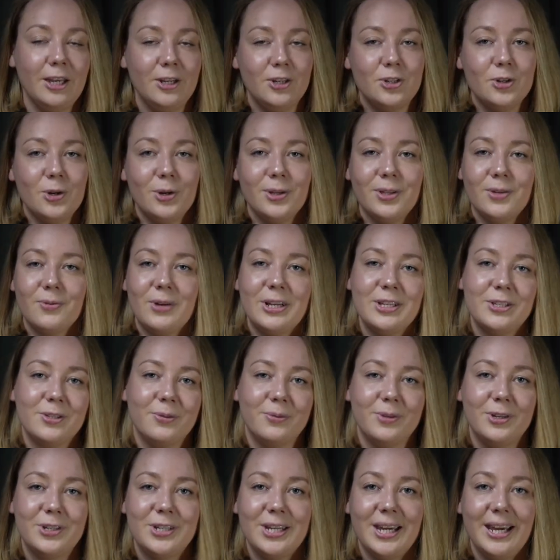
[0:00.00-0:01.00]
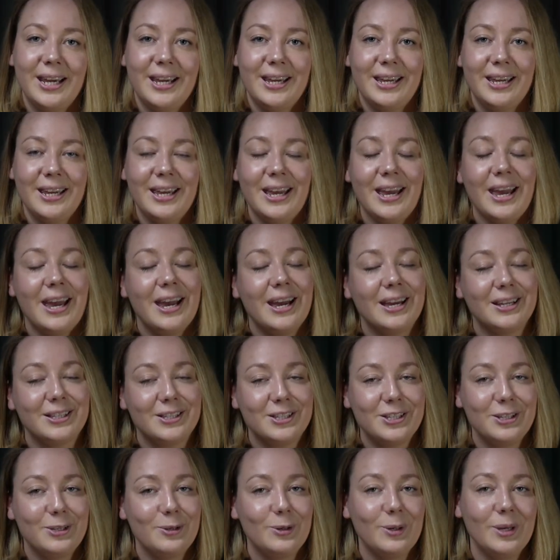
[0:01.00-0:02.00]
Enjoy the rest of your day
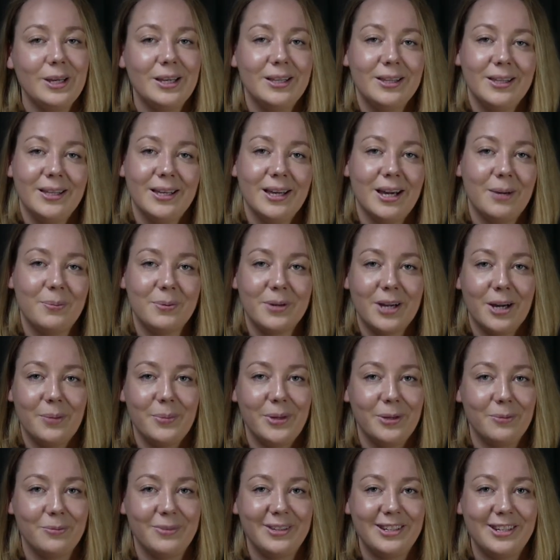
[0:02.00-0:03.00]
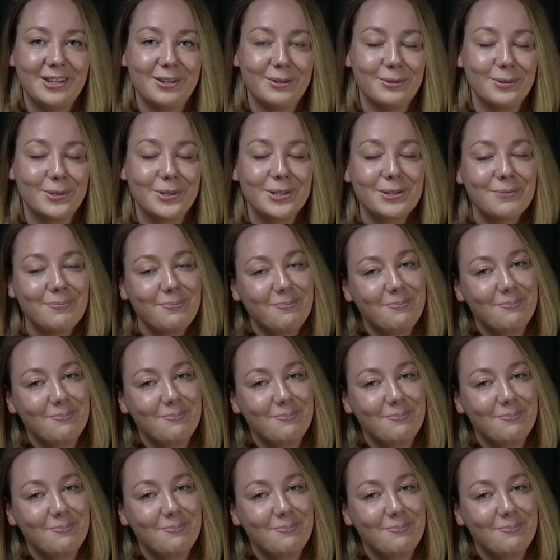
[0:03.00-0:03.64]
and see you in the upcoming videos.